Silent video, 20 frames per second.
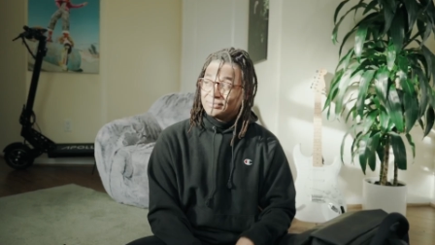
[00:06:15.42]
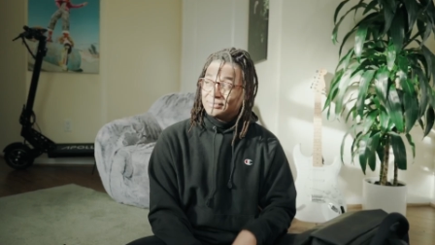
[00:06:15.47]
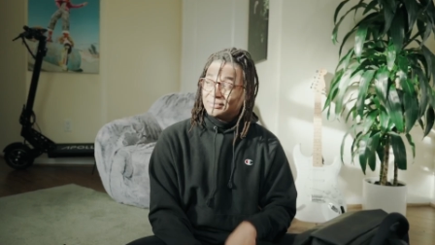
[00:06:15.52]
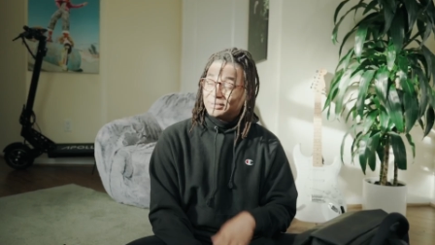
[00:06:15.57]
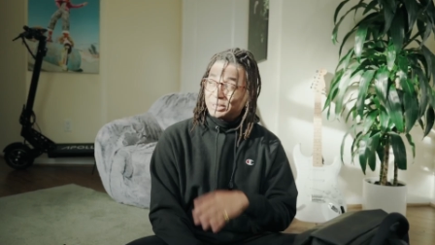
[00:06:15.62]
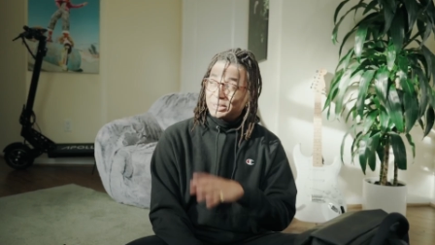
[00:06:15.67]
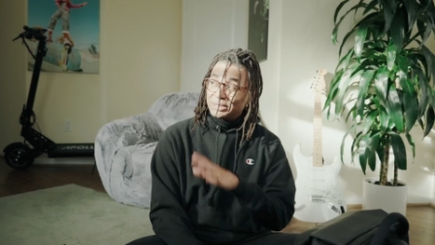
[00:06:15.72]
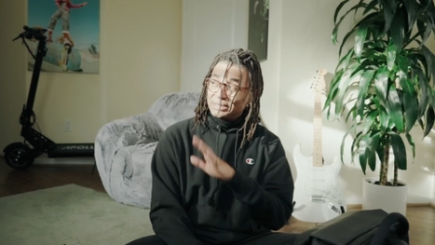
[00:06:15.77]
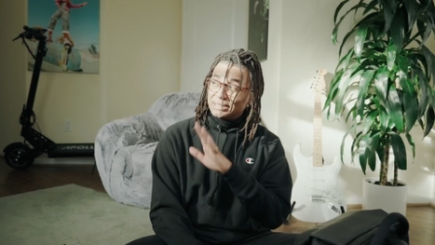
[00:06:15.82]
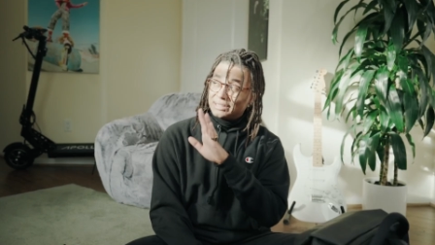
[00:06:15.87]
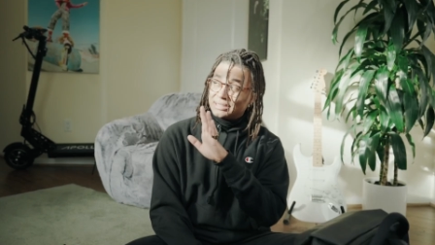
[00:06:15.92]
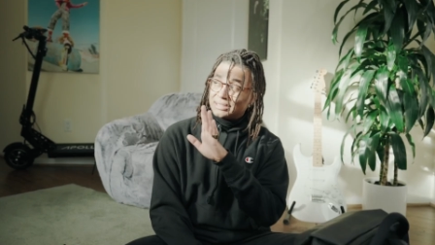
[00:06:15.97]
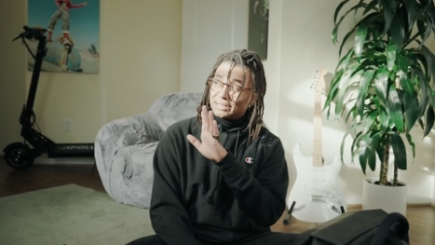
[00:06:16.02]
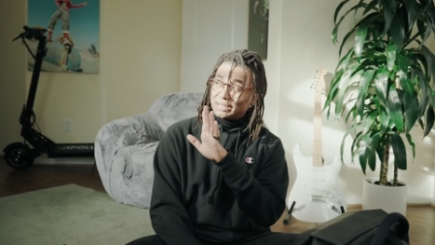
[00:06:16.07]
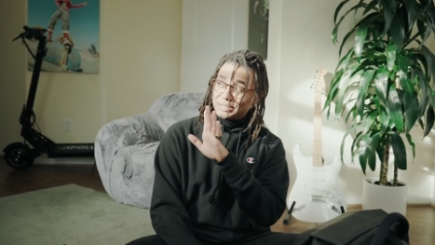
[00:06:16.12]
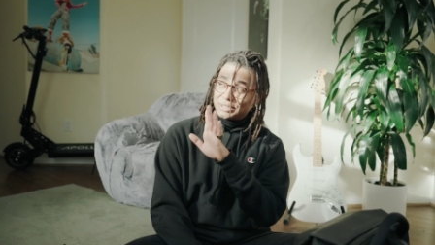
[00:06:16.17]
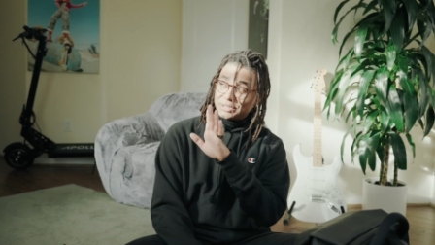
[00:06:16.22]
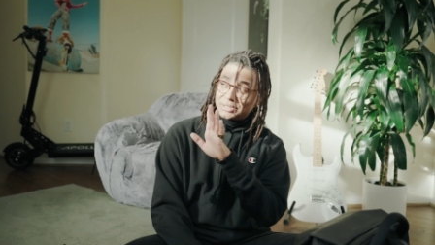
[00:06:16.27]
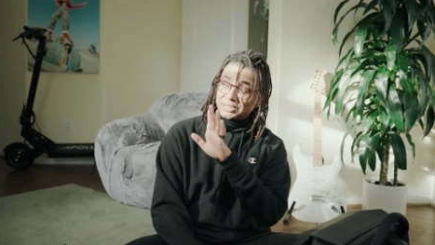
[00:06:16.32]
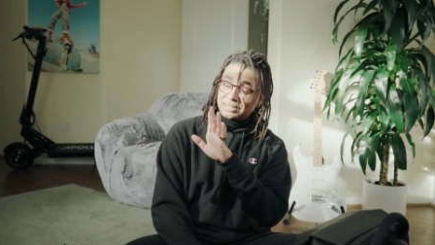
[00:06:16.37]
Look at the
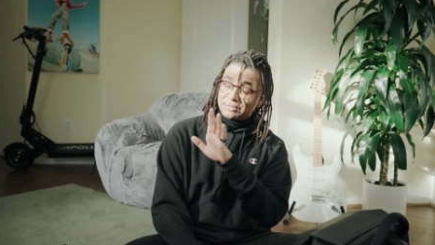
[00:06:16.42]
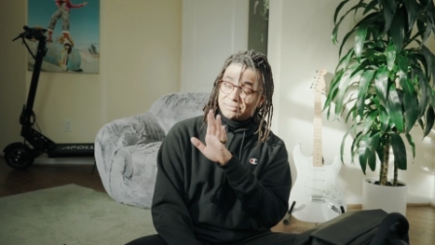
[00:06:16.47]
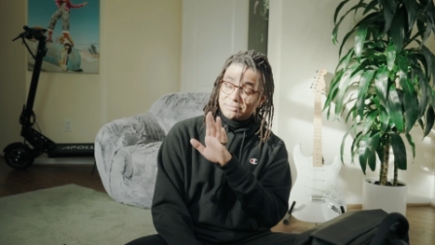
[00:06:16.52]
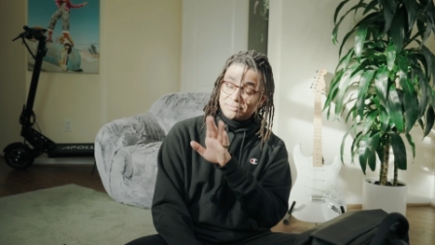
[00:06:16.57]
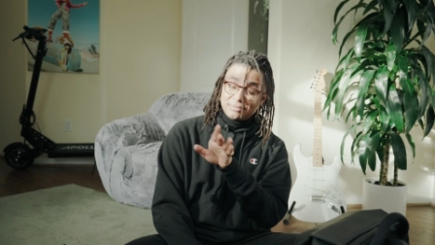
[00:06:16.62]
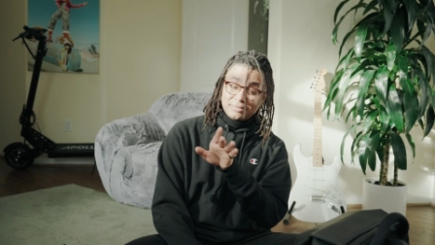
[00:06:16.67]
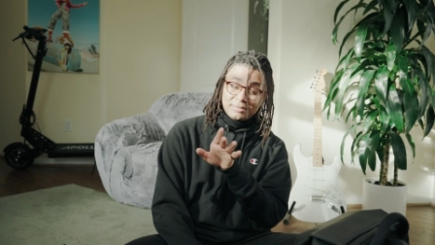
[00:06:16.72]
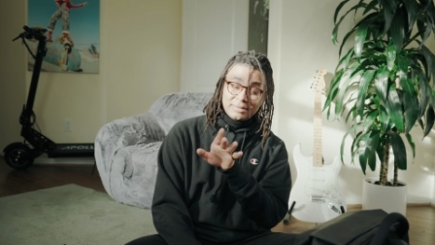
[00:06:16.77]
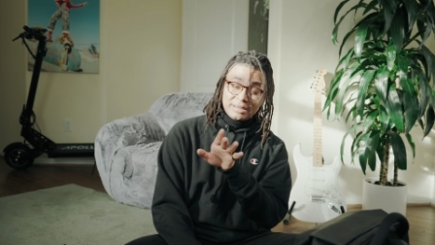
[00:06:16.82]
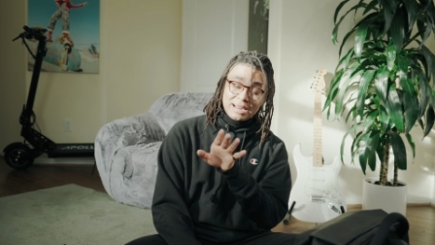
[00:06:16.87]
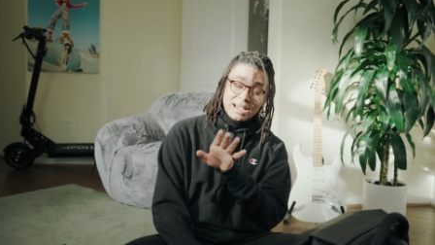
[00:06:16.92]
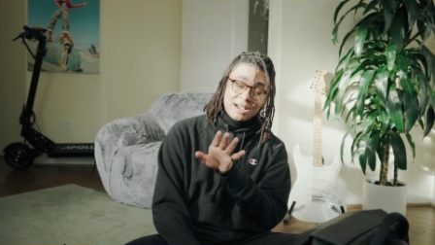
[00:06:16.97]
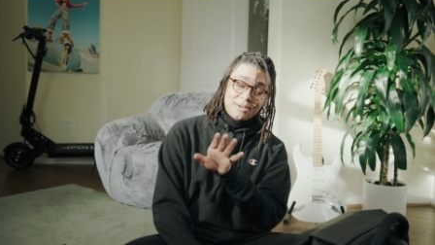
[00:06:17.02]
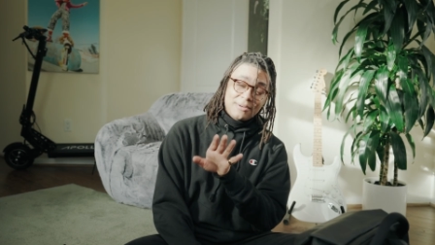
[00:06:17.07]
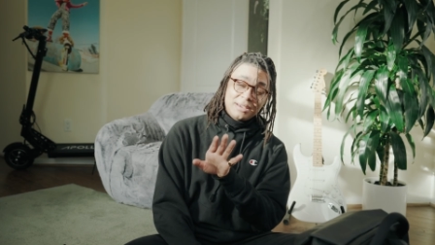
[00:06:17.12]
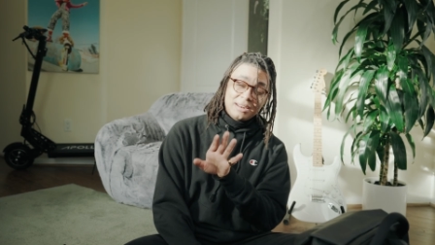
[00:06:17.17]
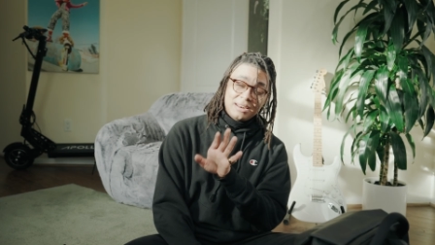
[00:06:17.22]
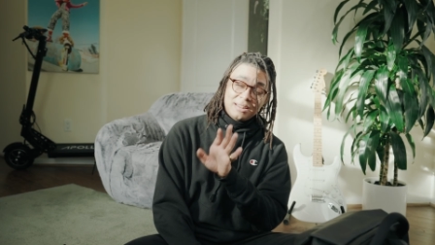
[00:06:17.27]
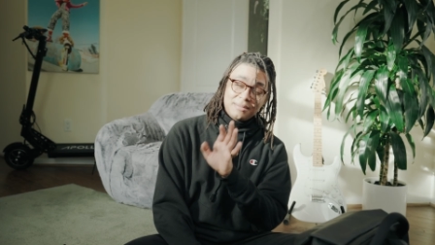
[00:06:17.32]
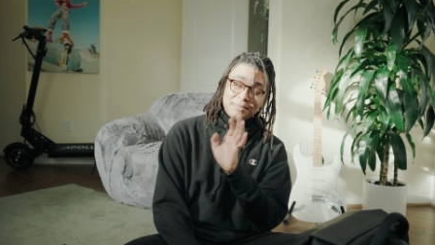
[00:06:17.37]
sun just now
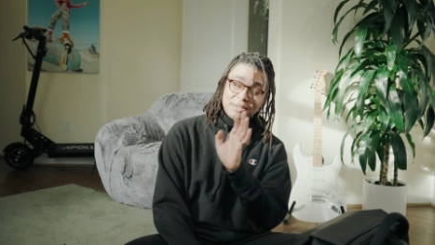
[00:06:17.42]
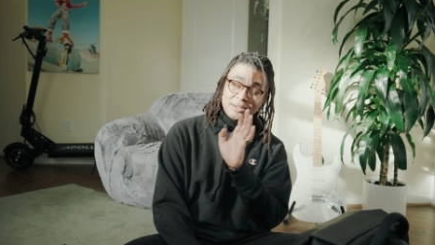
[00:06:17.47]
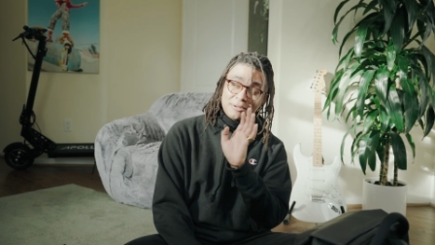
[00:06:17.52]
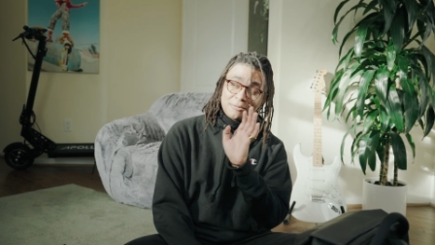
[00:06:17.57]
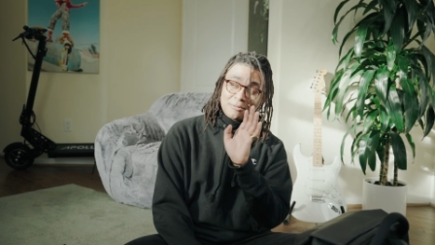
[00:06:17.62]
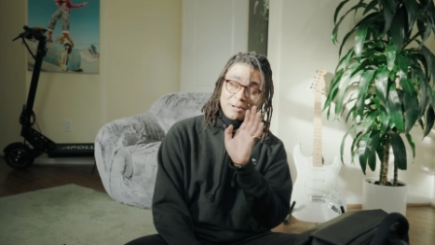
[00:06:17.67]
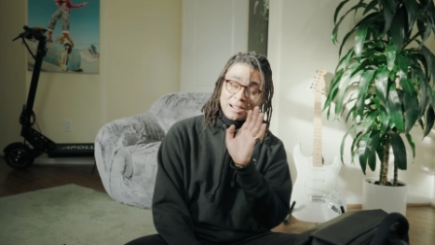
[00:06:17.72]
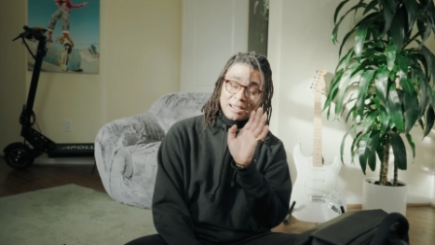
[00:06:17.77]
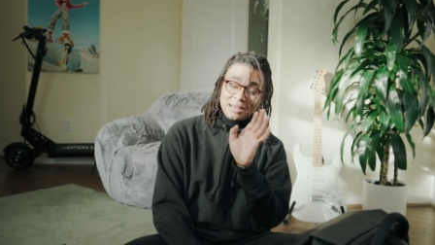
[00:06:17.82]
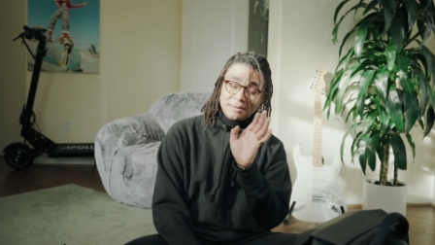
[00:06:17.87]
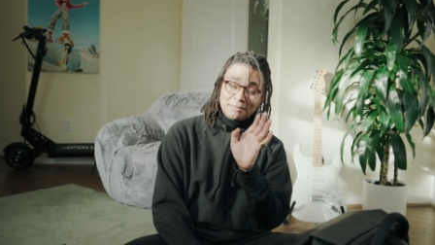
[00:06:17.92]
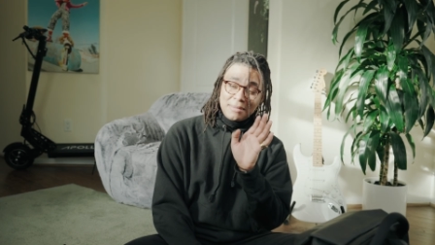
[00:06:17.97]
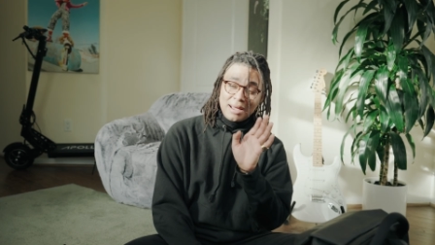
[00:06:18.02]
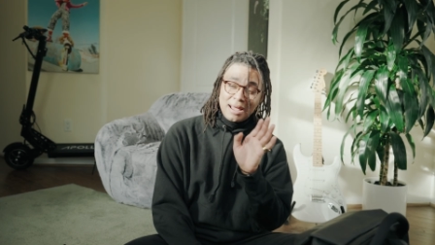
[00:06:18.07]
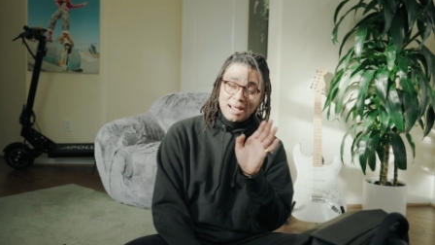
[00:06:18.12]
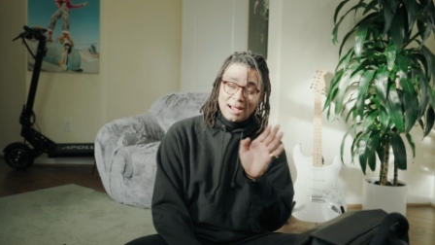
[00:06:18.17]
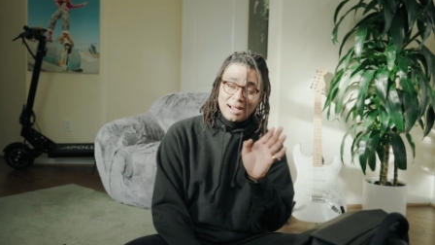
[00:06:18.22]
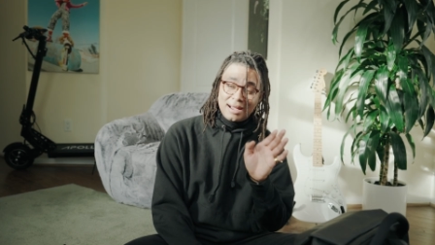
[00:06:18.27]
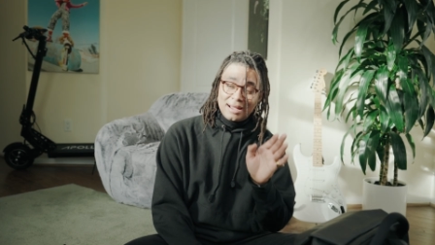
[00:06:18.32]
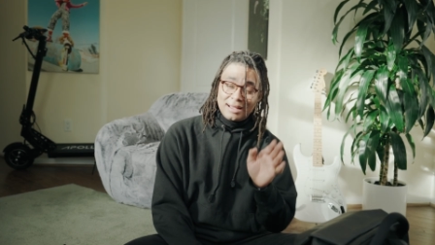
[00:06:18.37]
hitting me right in
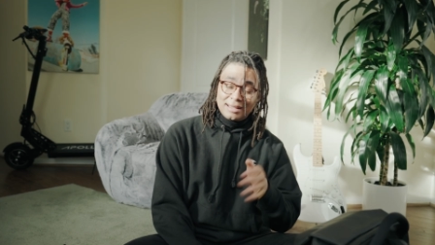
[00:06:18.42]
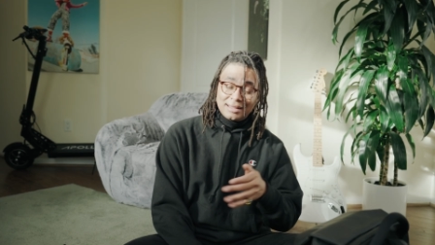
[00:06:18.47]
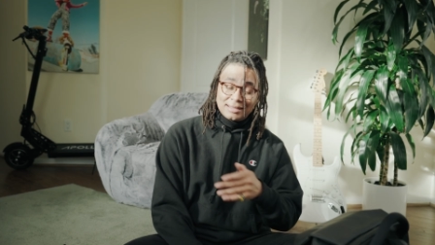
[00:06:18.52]
my eye.